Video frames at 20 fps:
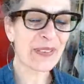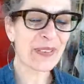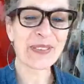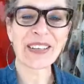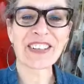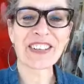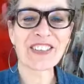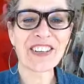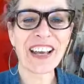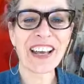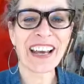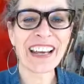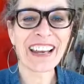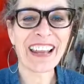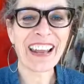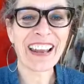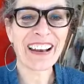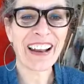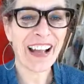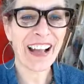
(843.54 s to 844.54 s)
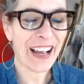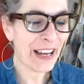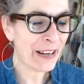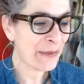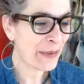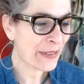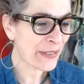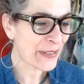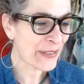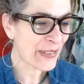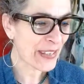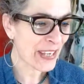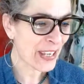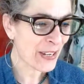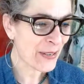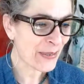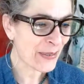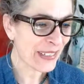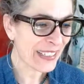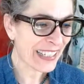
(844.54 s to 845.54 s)
sunshine, and I will see
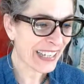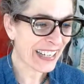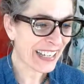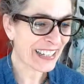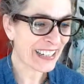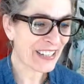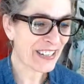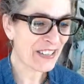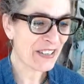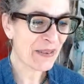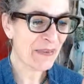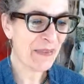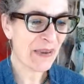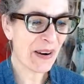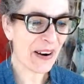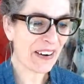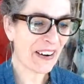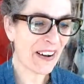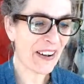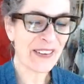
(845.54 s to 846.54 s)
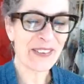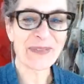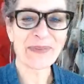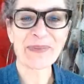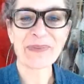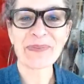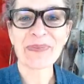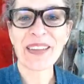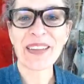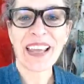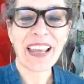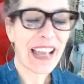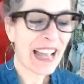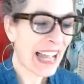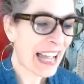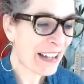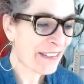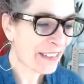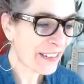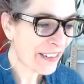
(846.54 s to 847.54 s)
you again tomorrow.
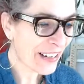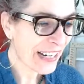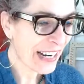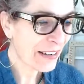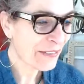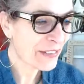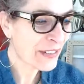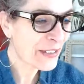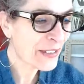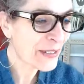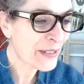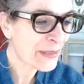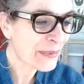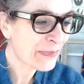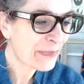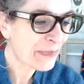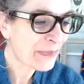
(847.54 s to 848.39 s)
Have a great afternoon.